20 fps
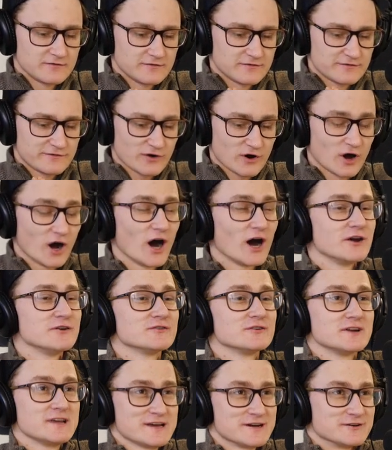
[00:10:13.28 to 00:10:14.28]
for a
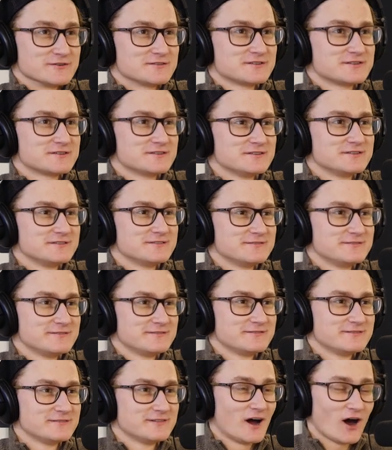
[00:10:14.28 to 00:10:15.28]
hundred years,
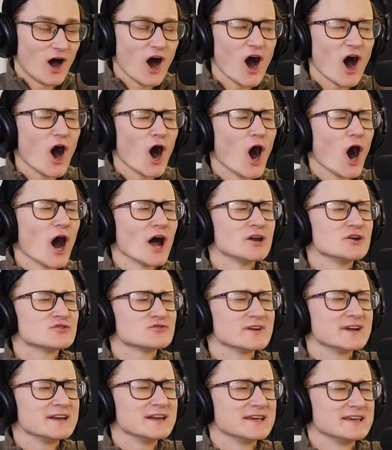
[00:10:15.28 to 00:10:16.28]
a
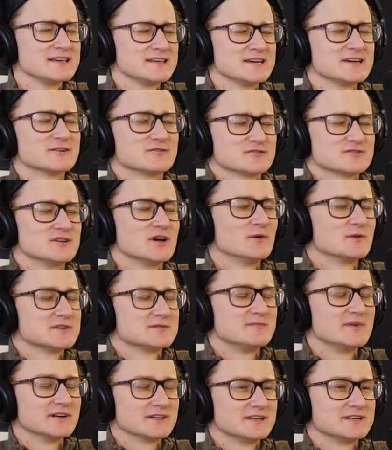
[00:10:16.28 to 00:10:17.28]
hundred years Noah's
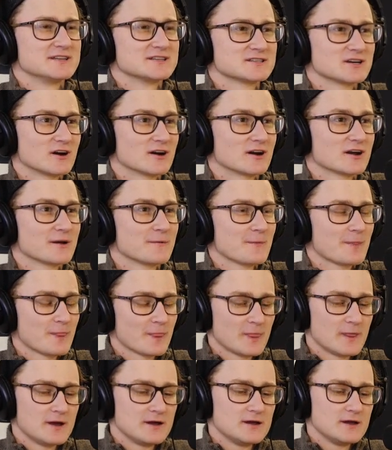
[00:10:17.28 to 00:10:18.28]
building this ark
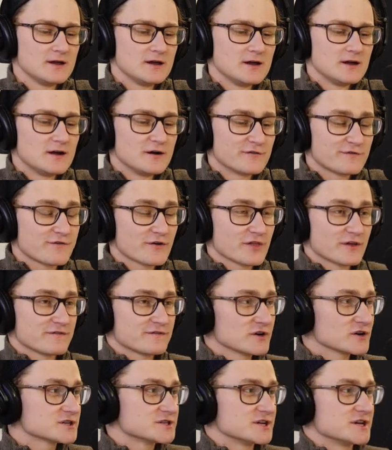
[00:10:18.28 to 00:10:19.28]
for the
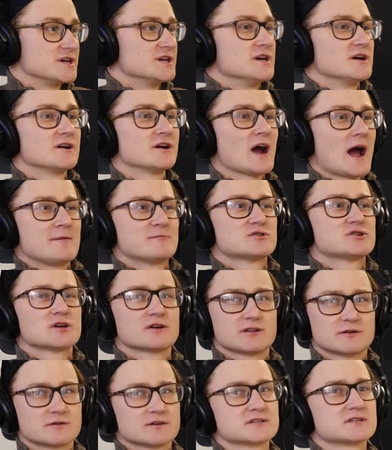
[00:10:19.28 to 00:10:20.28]
first year, I'm
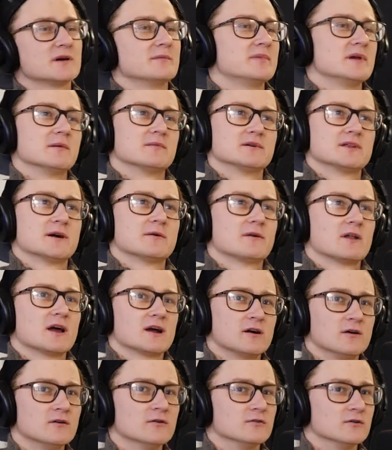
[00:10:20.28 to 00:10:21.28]
sure there were some people that were
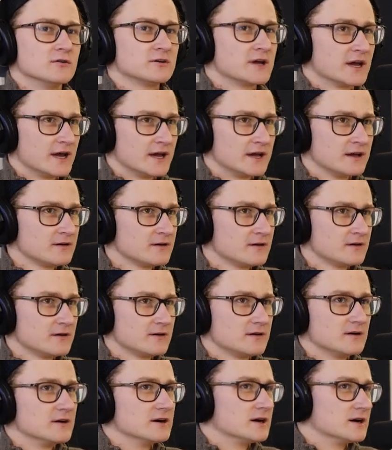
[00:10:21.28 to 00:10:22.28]
like, oh, okay,
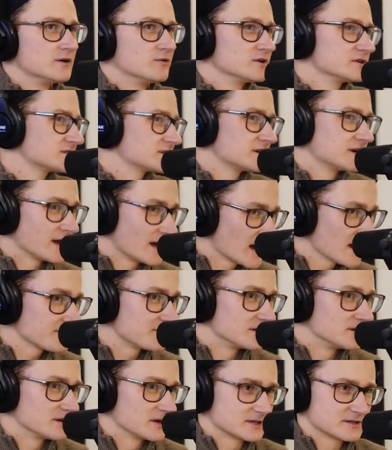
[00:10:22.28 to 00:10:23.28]
uh, what's going to
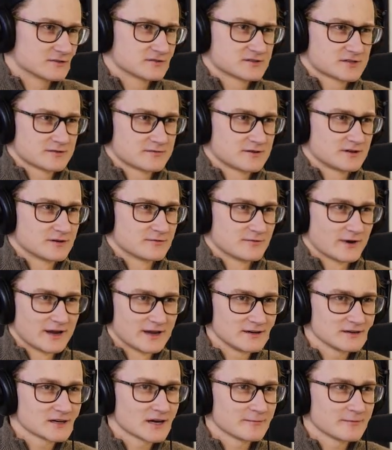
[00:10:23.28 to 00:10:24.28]
happen? Like, there's going to be a
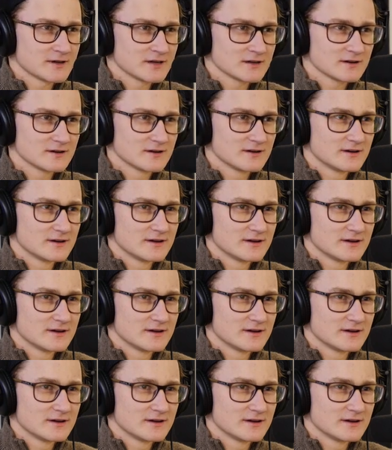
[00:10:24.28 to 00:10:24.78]
rain coming?